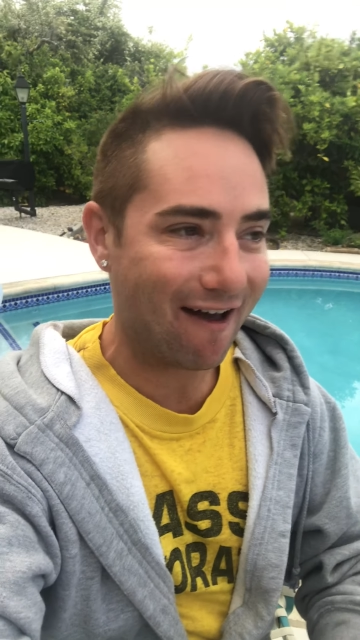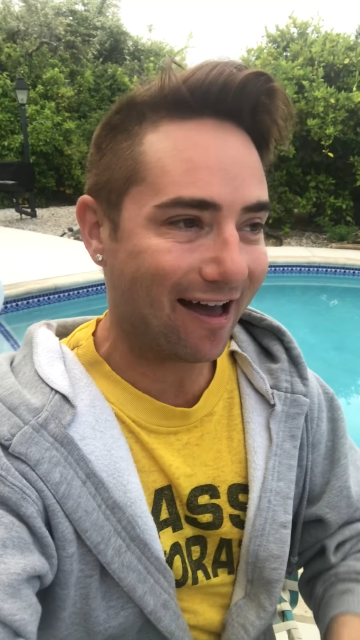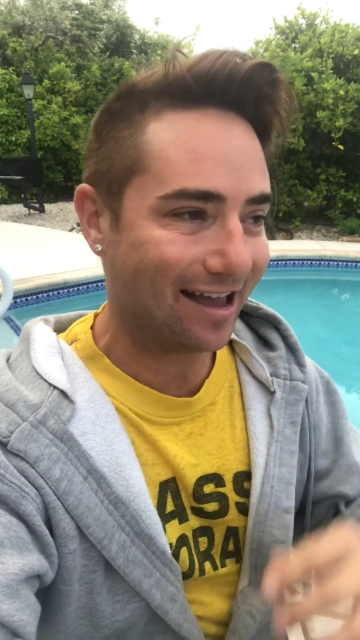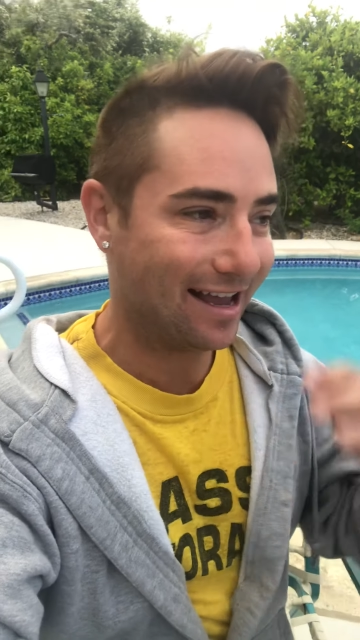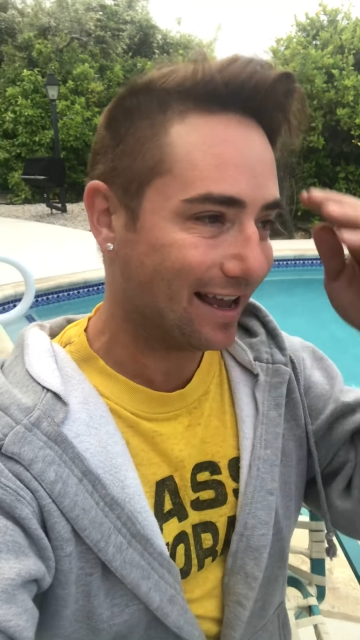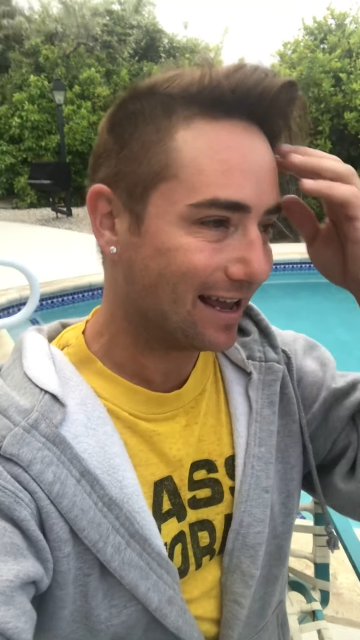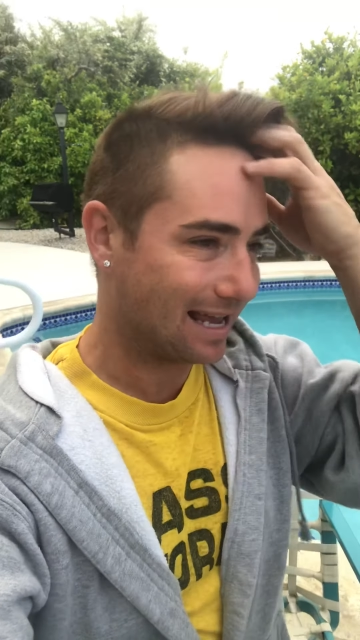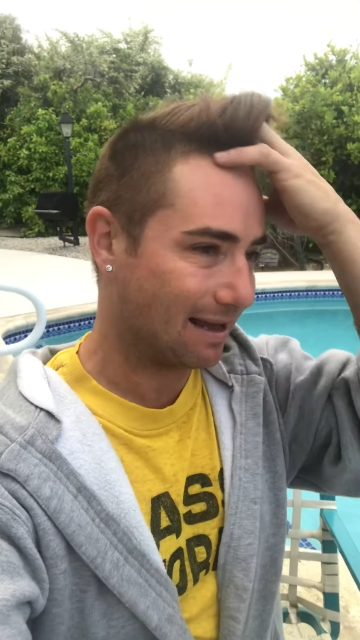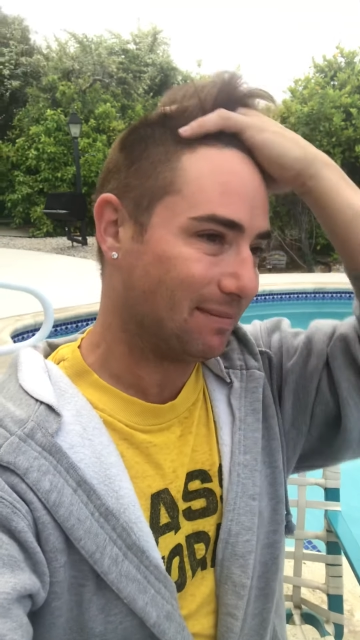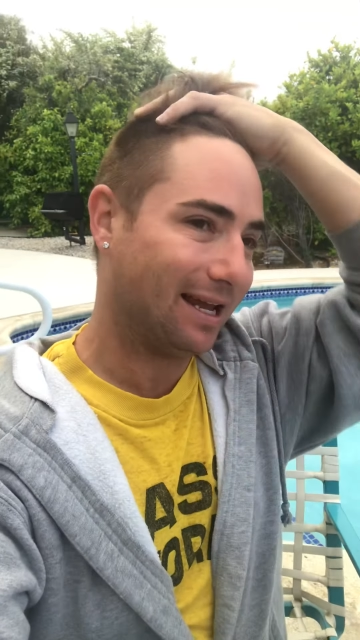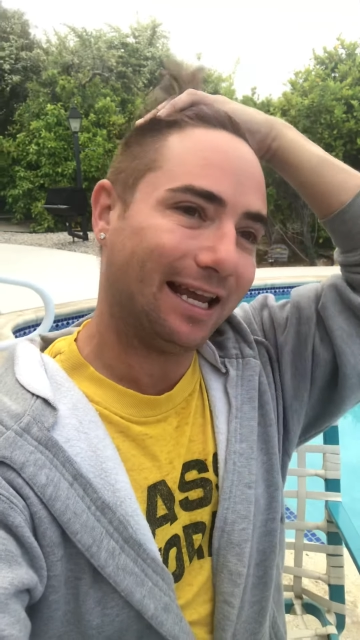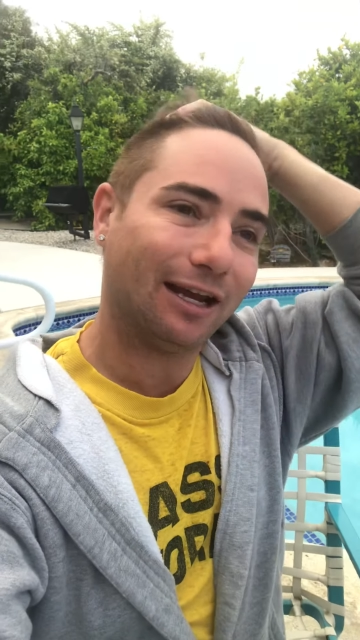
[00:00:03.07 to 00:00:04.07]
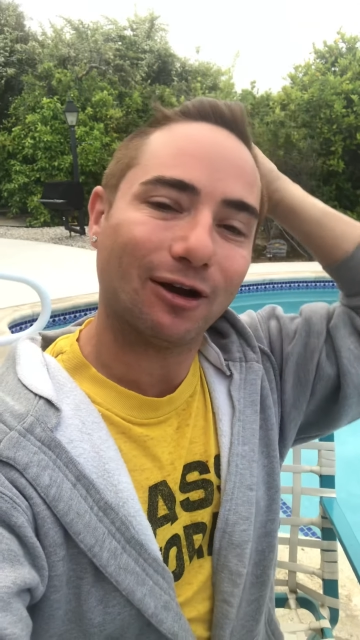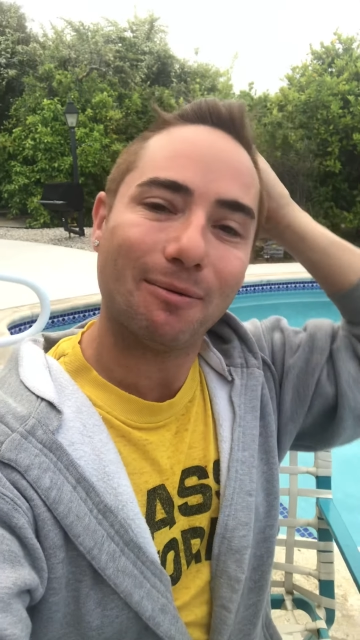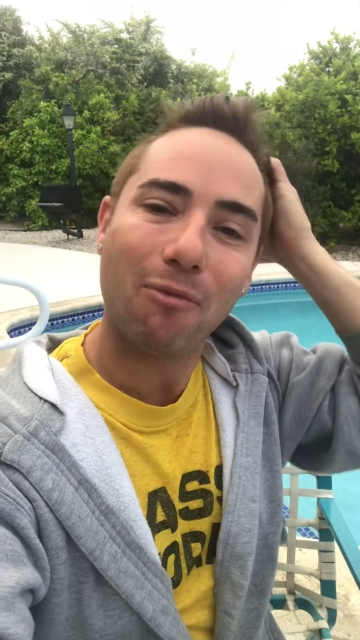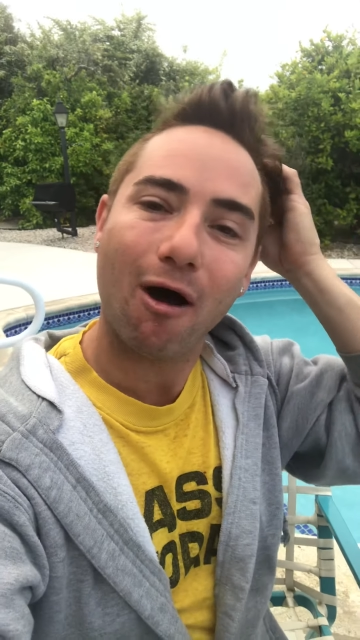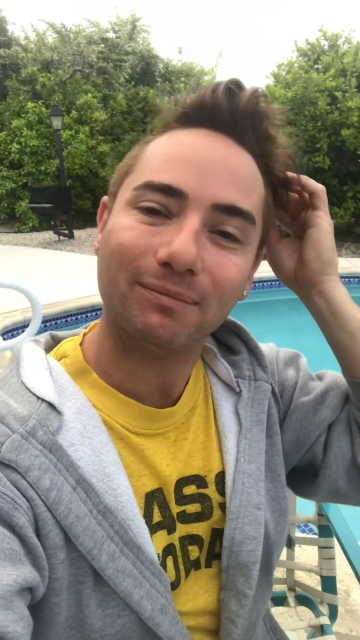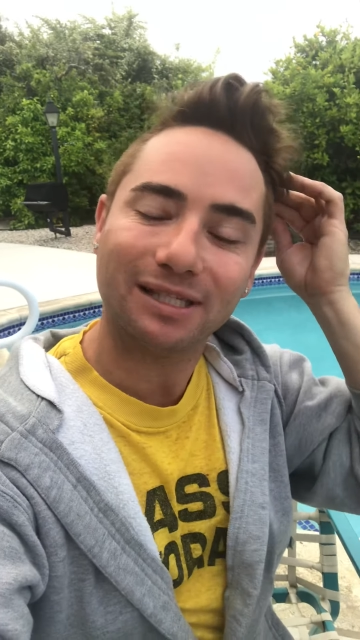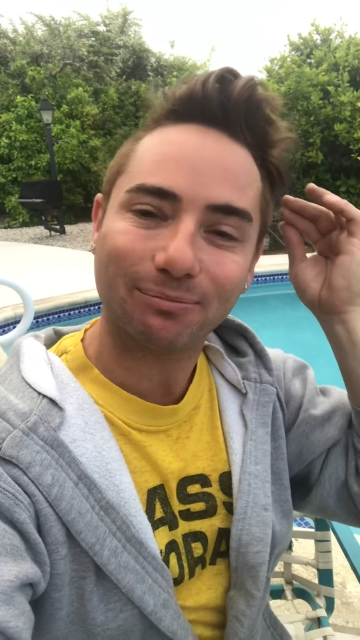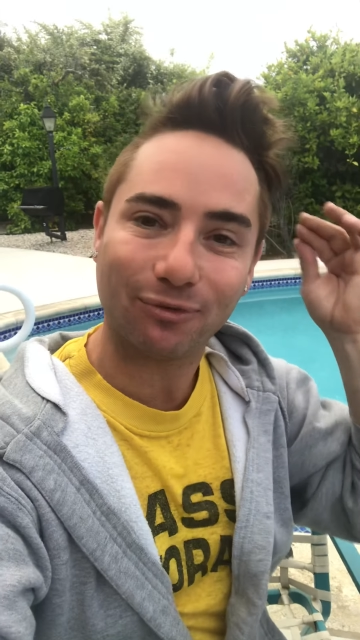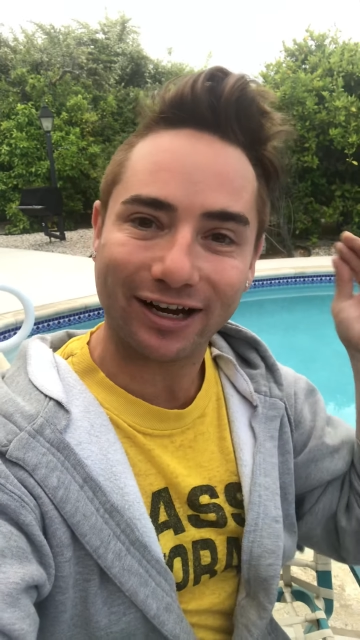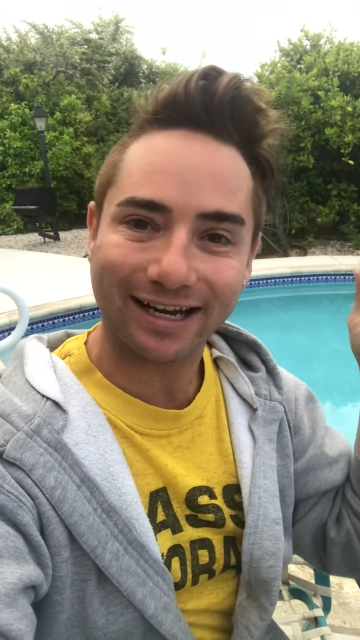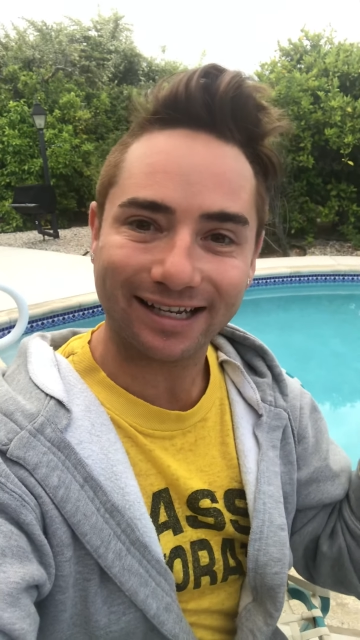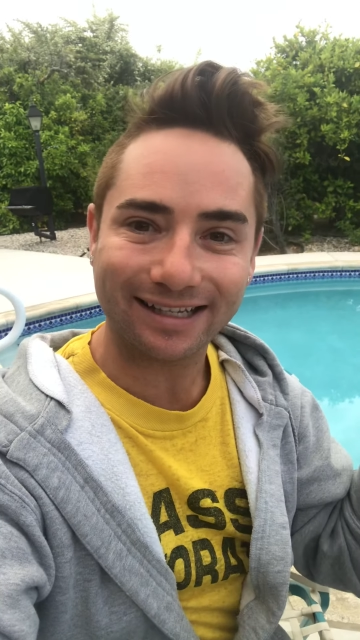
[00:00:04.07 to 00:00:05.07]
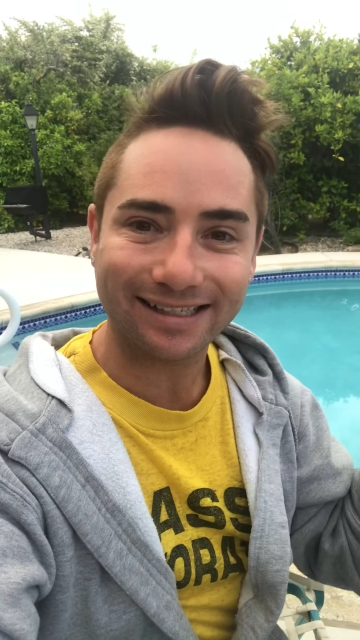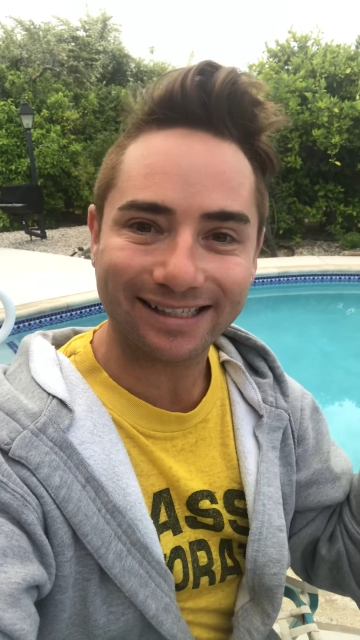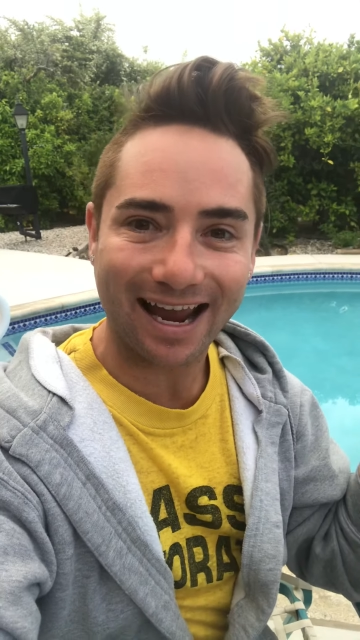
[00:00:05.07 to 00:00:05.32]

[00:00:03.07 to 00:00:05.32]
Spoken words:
I am here in Palm Springs